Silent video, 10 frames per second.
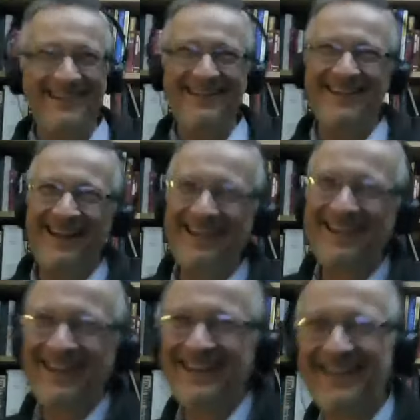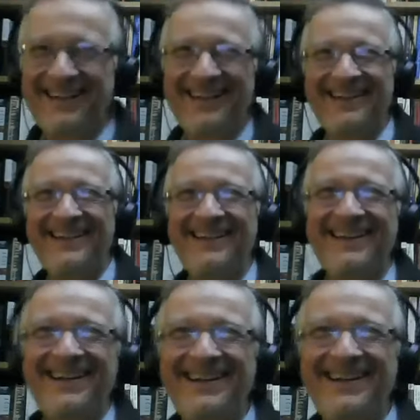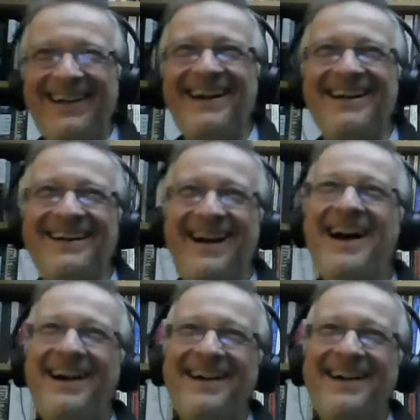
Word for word: Uh, no, no, I'm saying no.